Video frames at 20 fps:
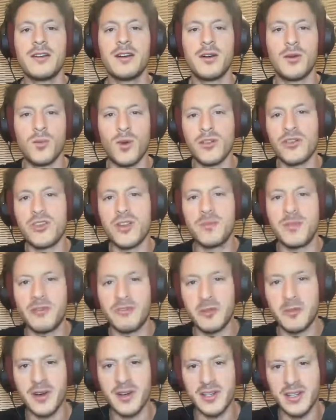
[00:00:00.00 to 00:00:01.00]
What's up,
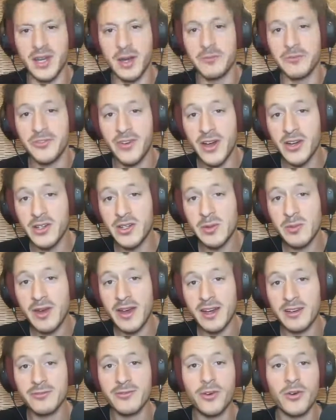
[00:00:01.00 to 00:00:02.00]
everybody? I'm finally
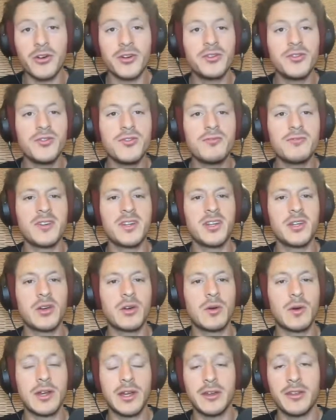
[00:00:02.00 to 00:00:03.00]
back for a new video,
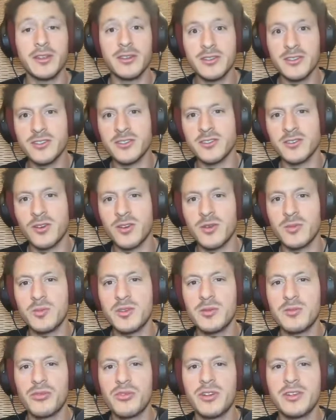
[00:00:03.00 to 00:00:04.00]
and I think this is going to be a
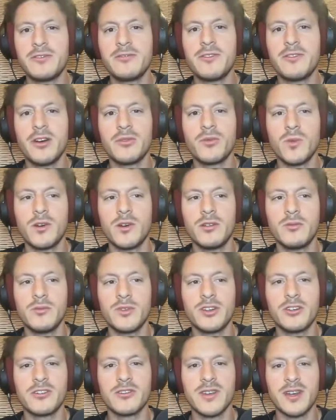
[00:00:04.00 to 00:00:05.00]
pretty fun one
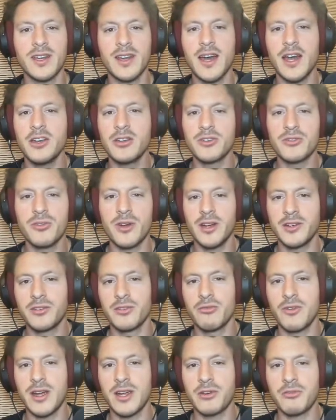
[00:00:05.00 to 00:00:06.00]
because I kind of tried to
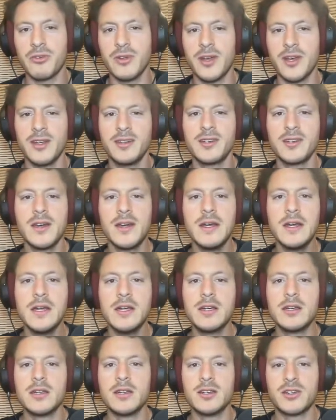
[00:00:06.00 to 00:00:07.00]
recreate
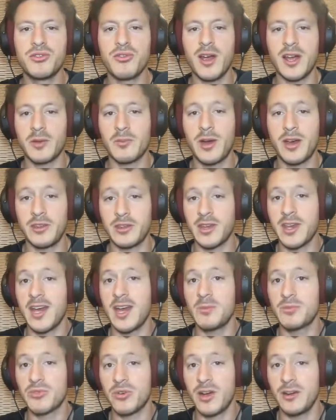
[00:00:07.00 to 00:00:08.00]
a track by the
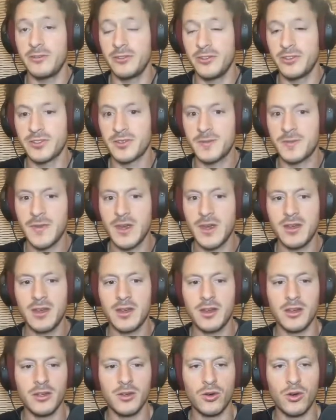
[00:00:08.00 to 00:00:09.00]
Cab Drivers
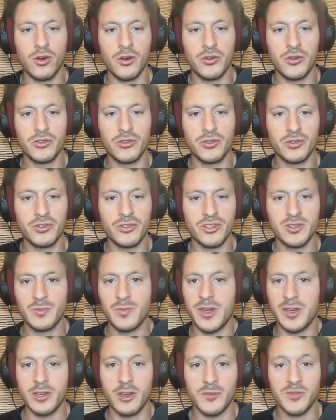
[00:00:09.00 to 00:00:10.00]
in order to just
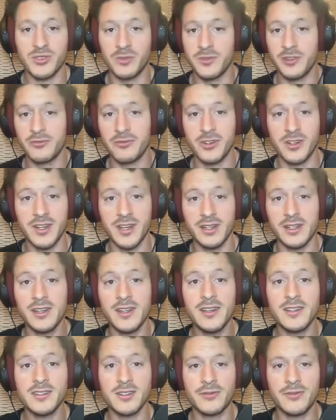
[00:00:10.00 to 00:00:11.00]
pick up some different
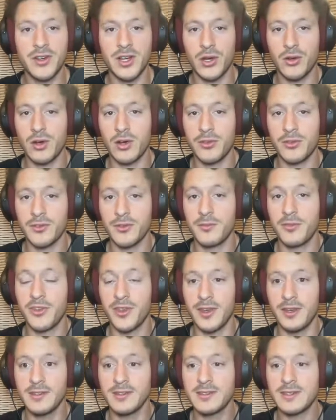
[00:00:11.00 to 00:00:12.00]
techniques and figure out some
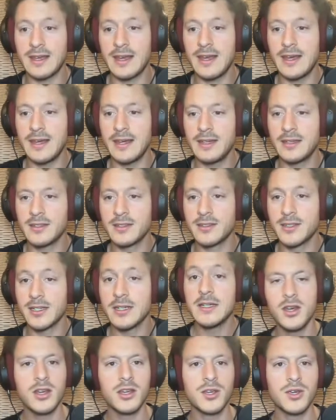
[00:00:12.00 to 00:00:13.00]
things and
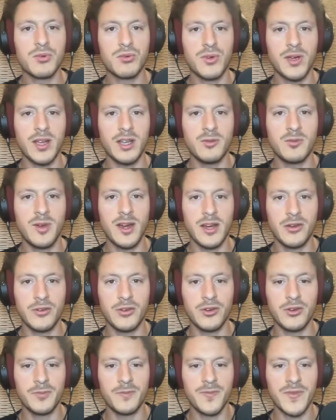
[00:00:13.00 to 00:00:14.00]
create
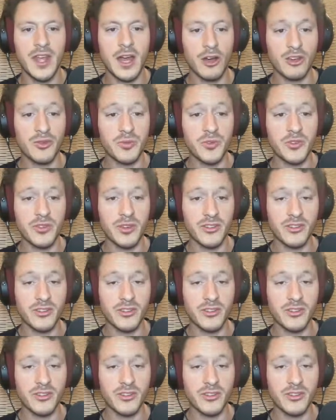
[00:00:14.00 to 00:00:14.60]
better house music.